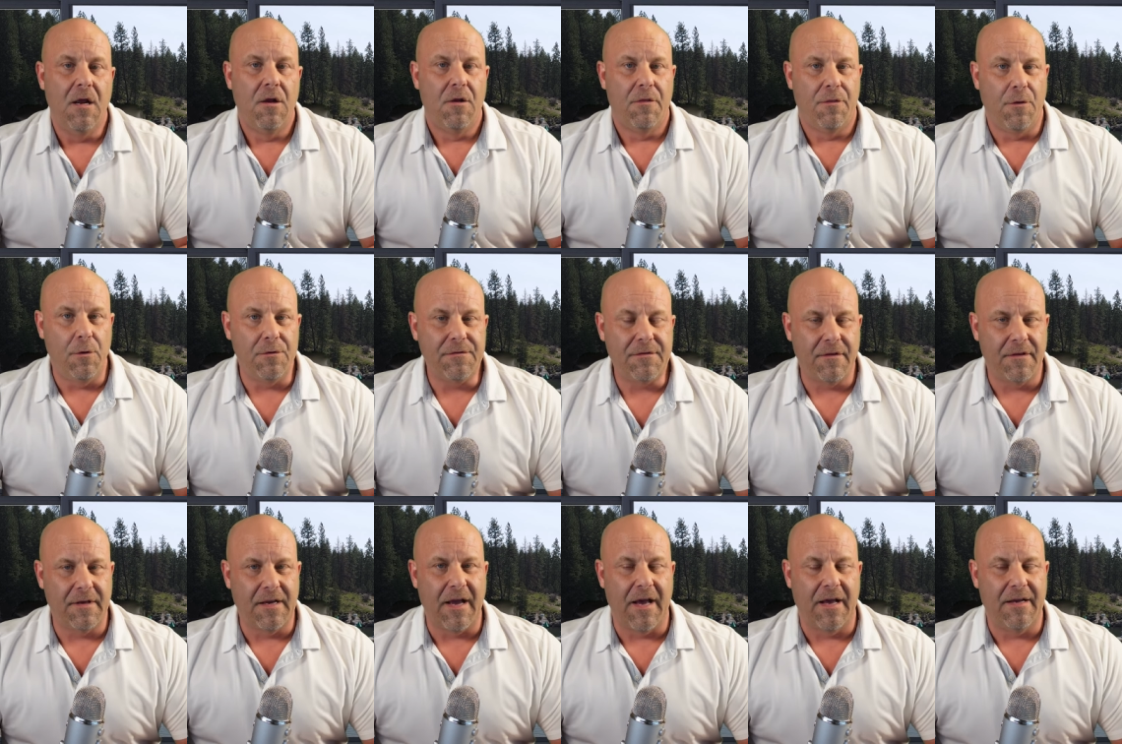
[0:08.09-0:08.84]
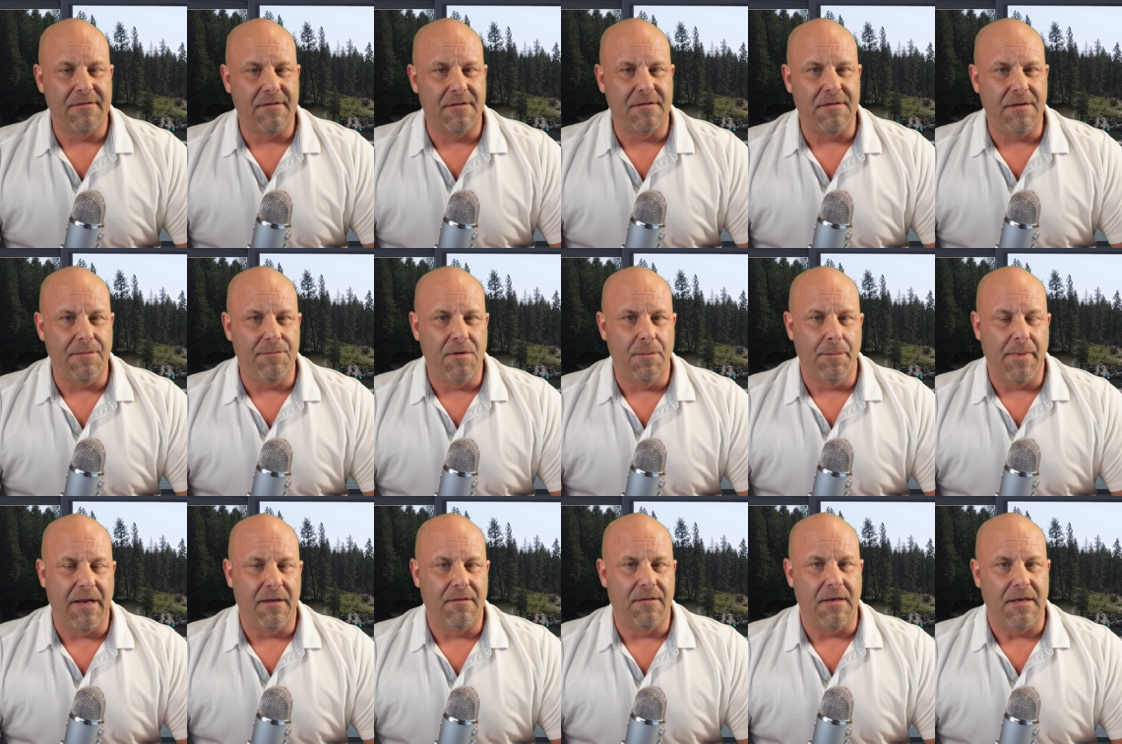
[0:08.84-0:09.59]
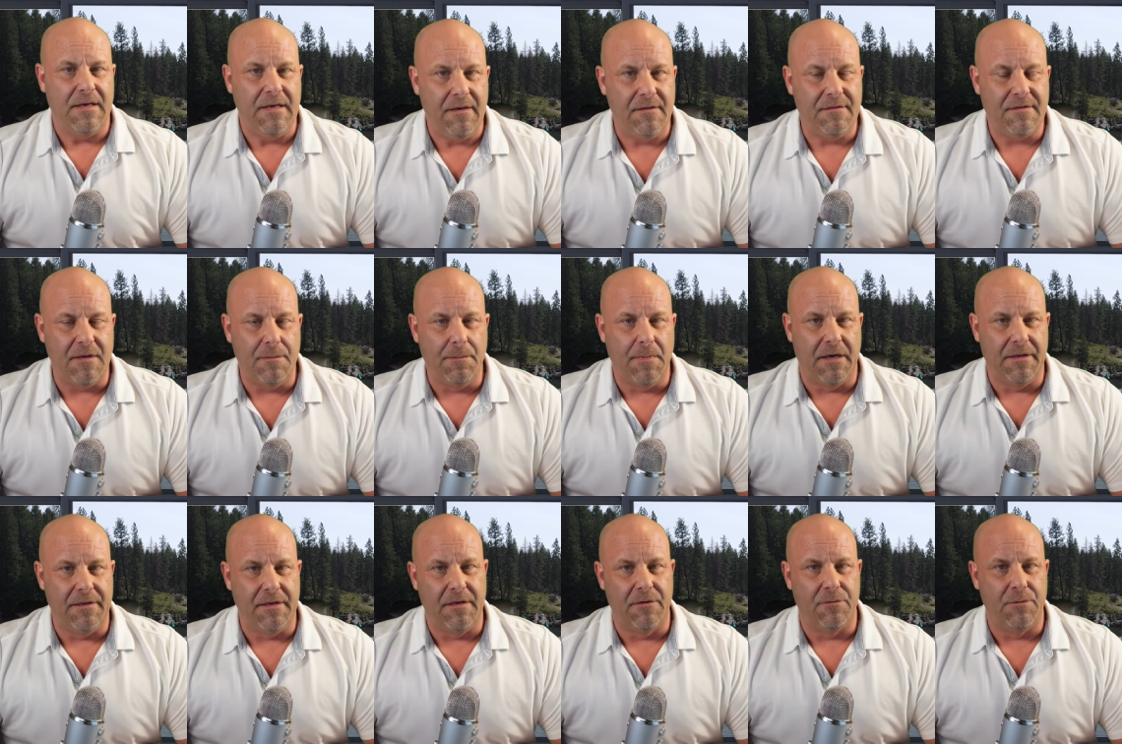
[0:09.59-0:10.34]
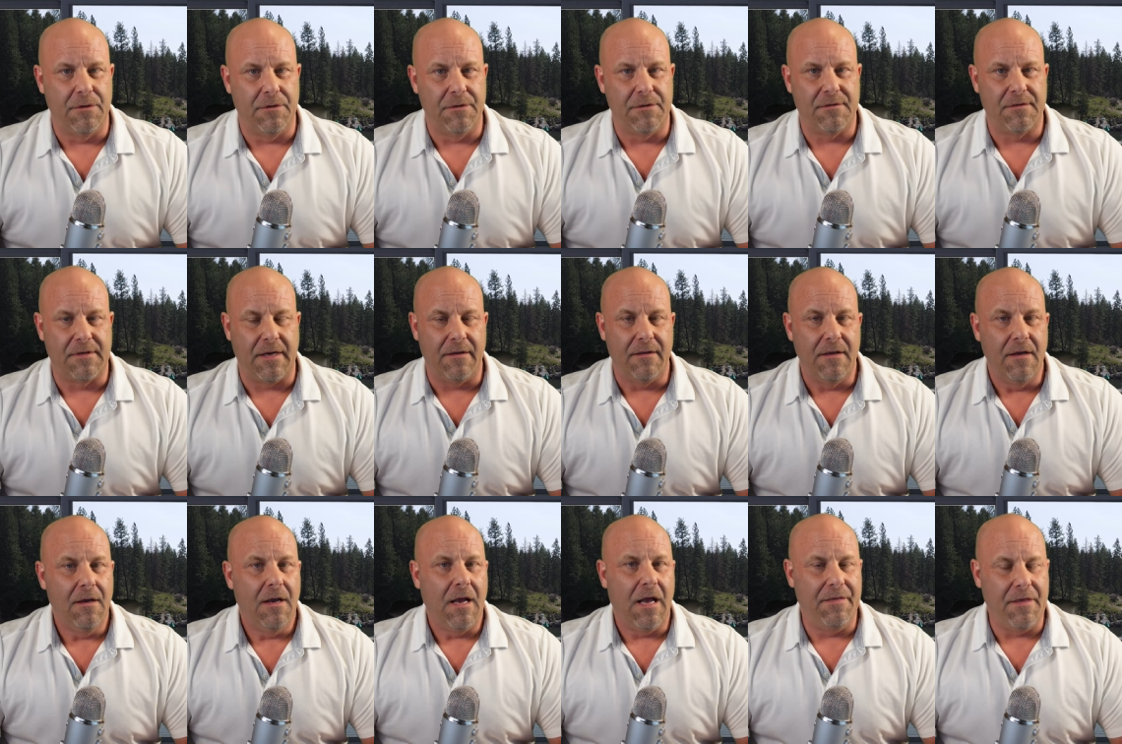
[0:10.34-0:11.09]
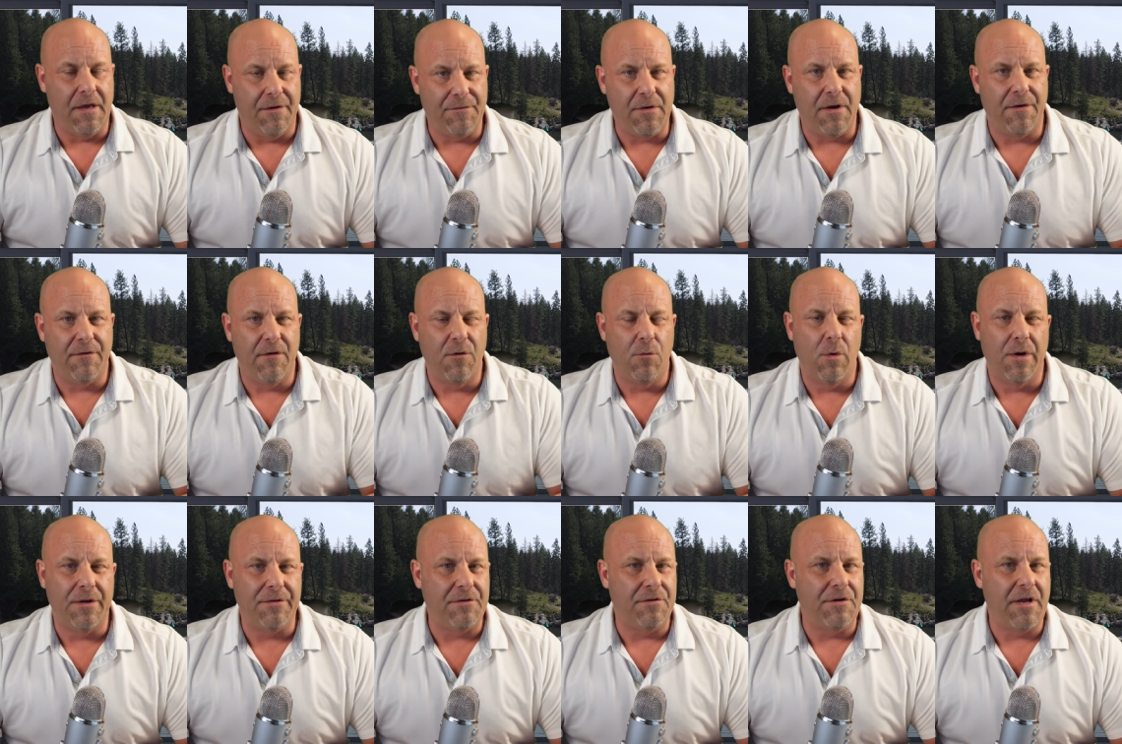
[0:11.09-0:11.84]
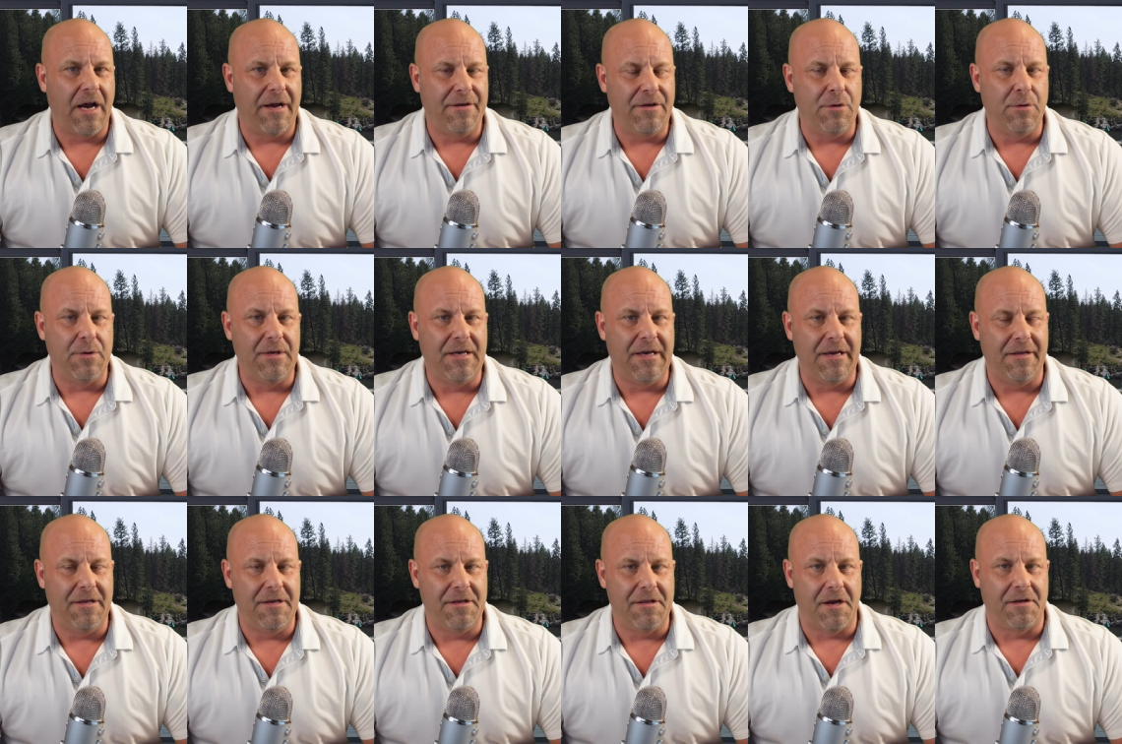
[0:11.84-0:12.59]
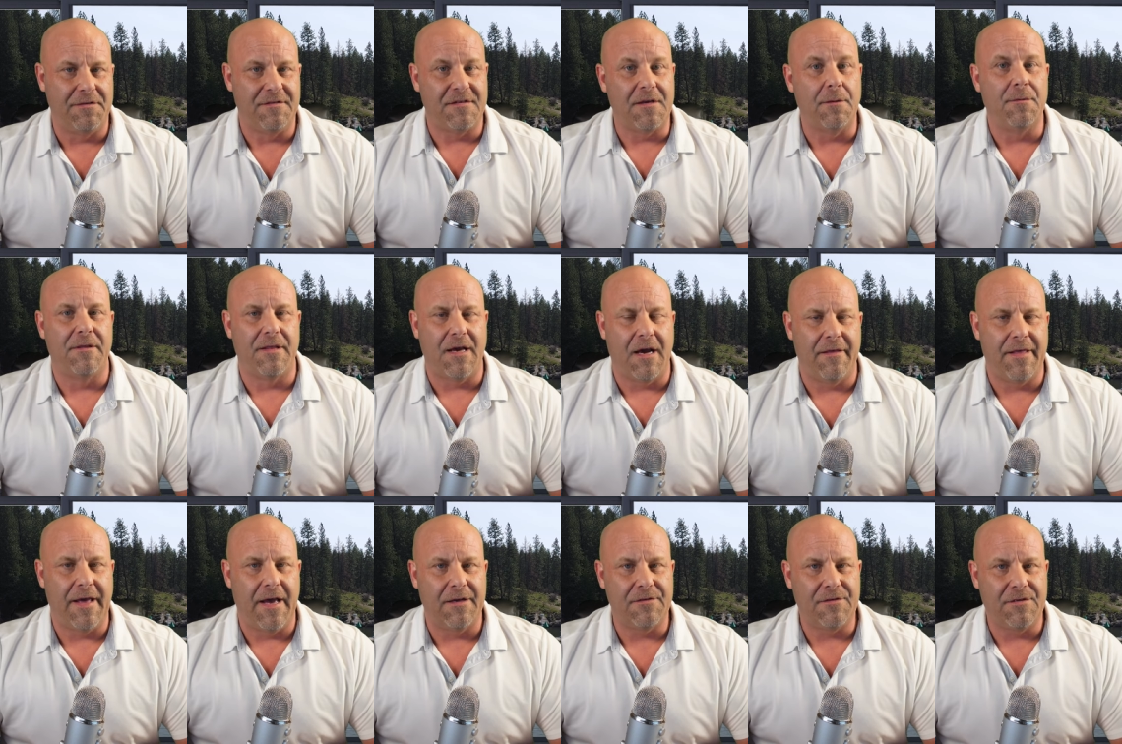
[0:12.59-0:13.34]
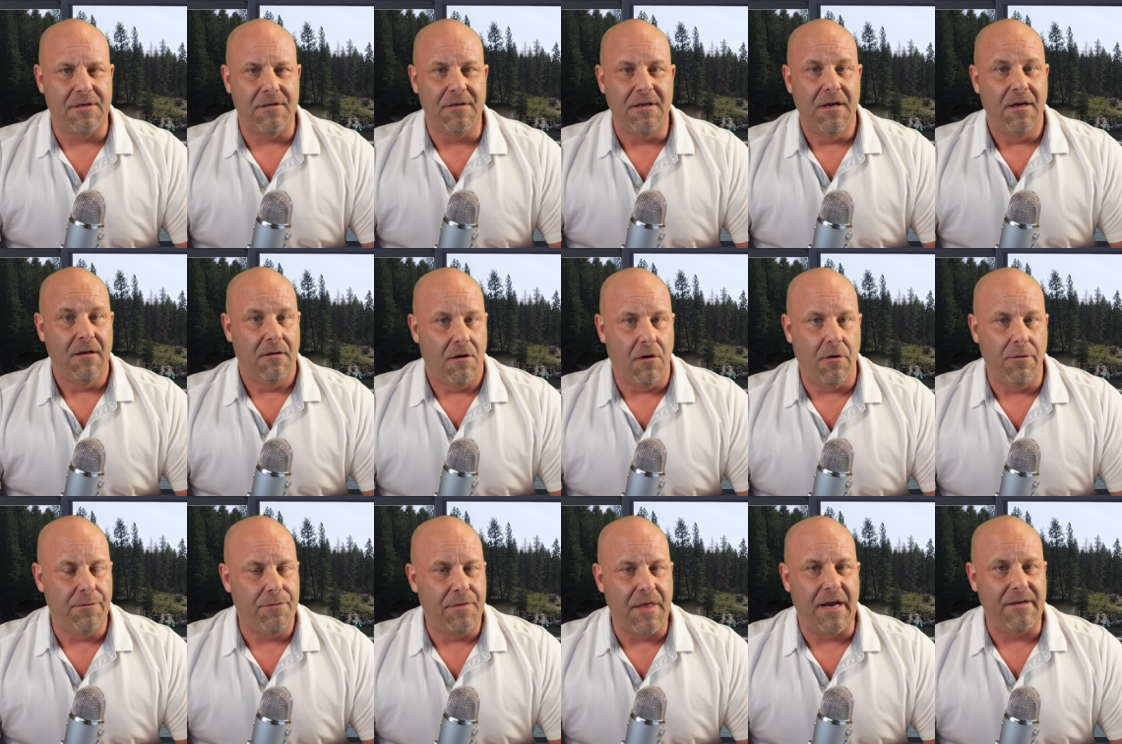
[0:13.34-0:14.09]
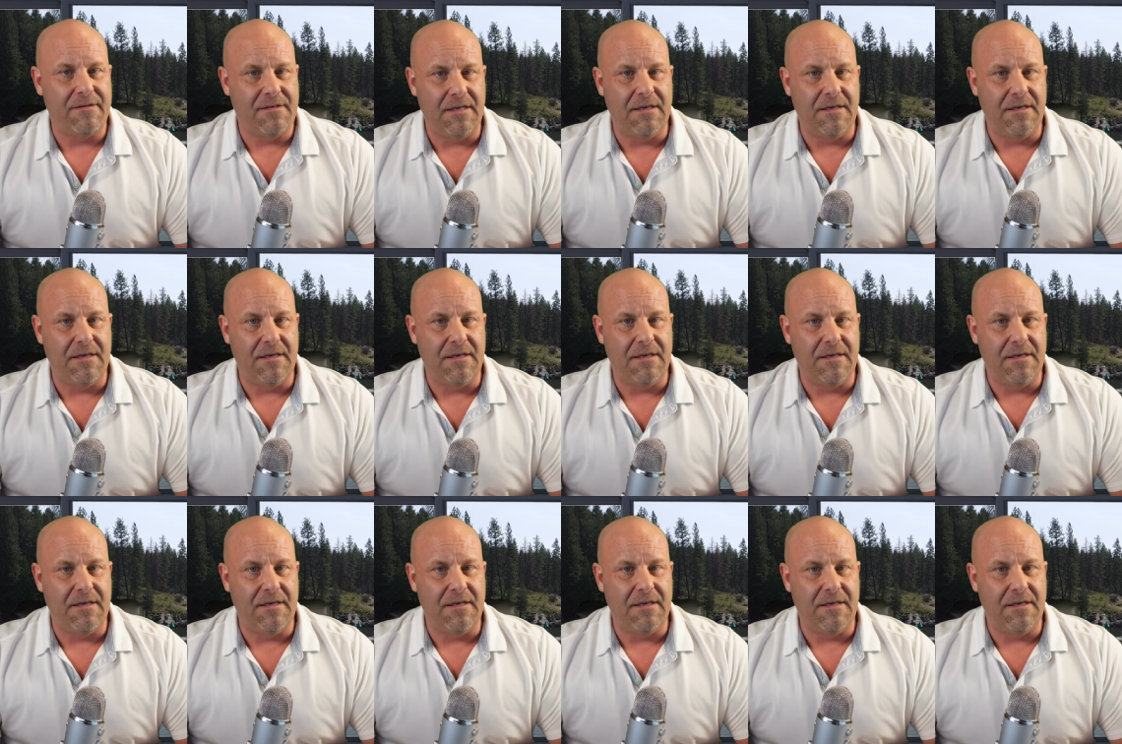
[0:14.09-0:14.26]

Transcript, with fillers: Those are the guys that seem to make the easy money in real estate. And have you ever wondered how you can get in on some of that action? Oh, that's